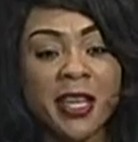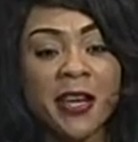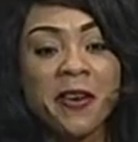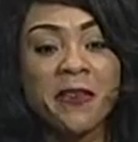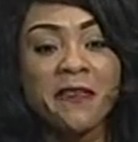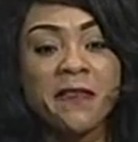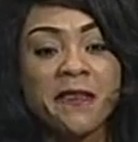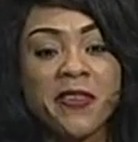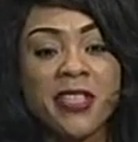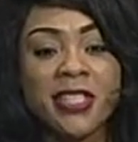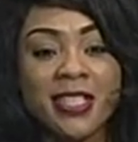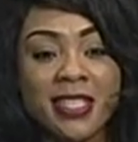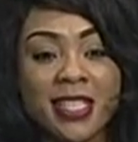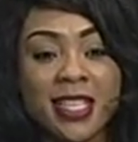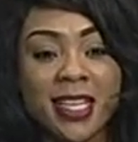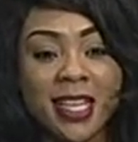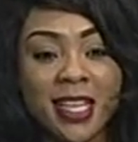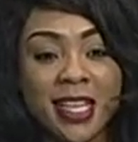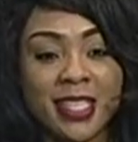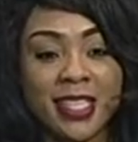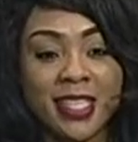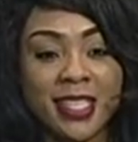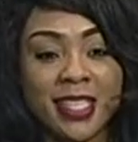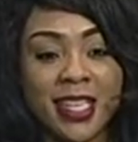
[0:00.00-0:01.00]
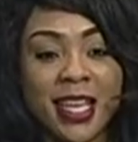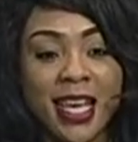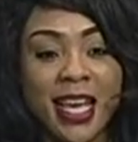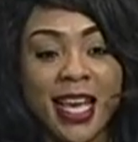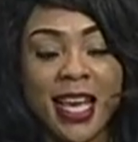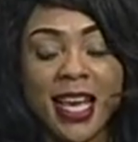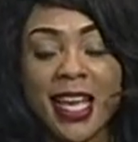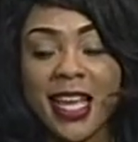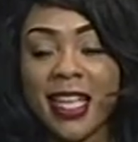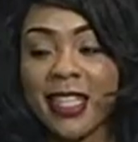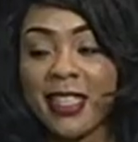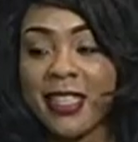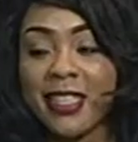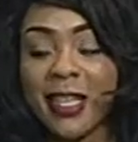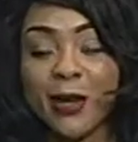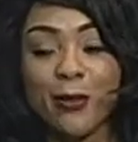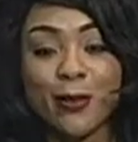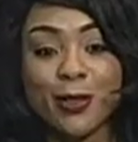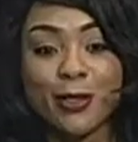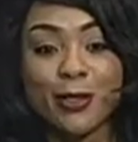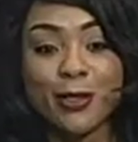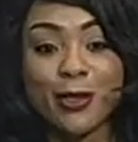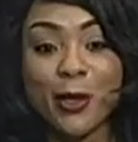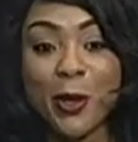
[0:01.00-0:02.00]
physically. There
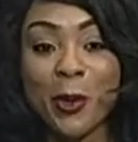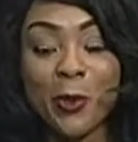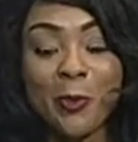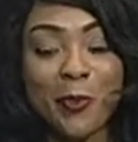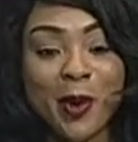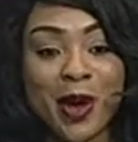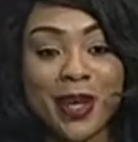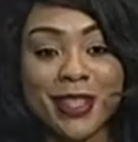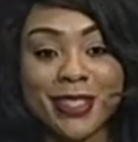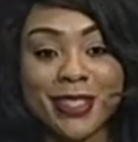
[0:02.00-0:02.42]
was no pastor